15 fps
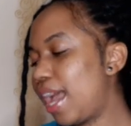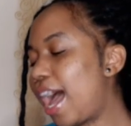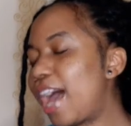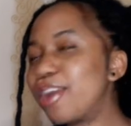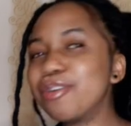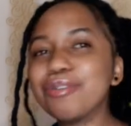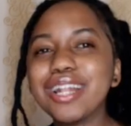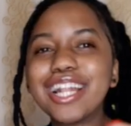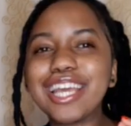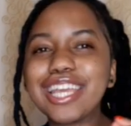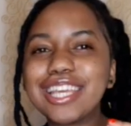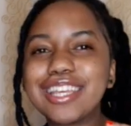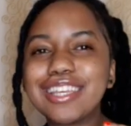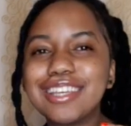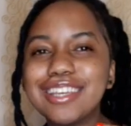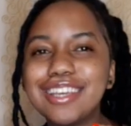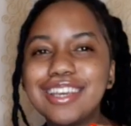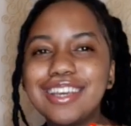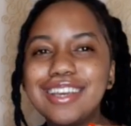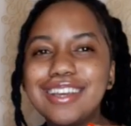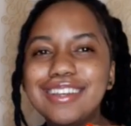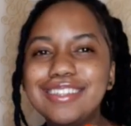I don't like
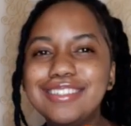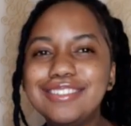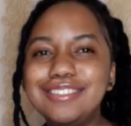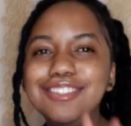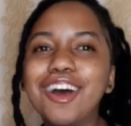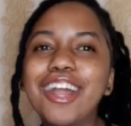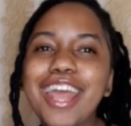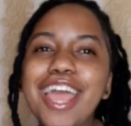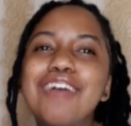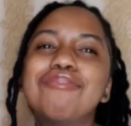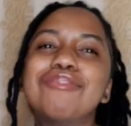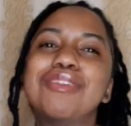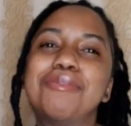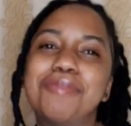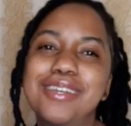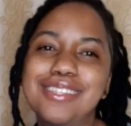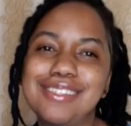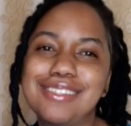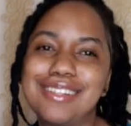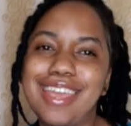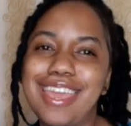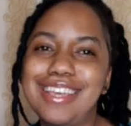not having a
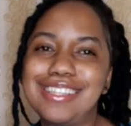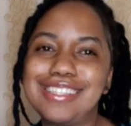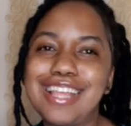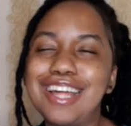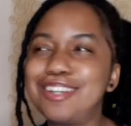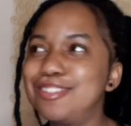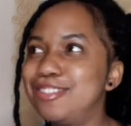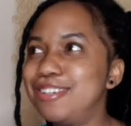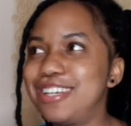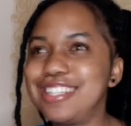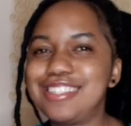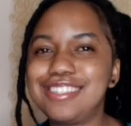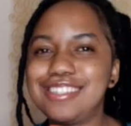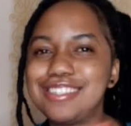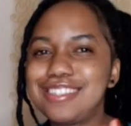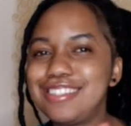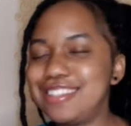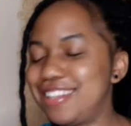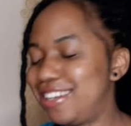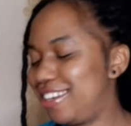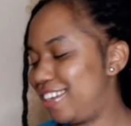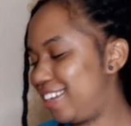pencil case. I don't know, it's just
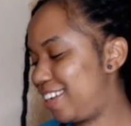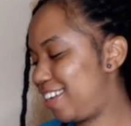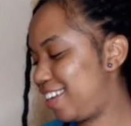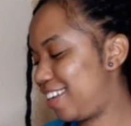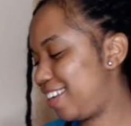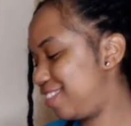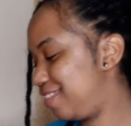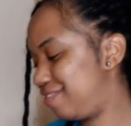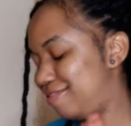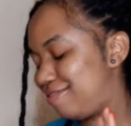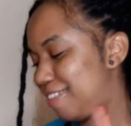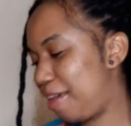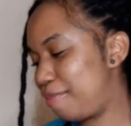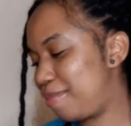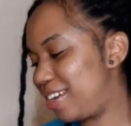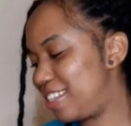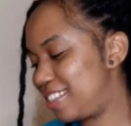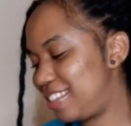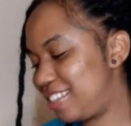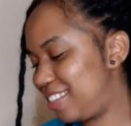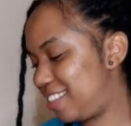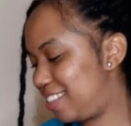a
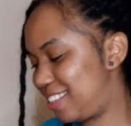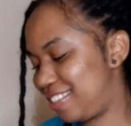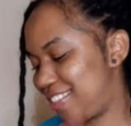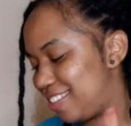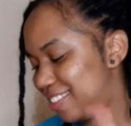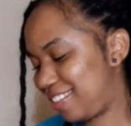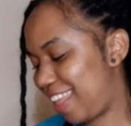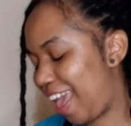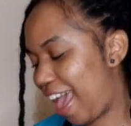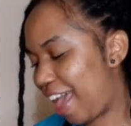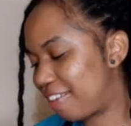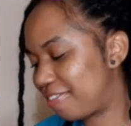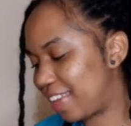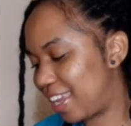must have.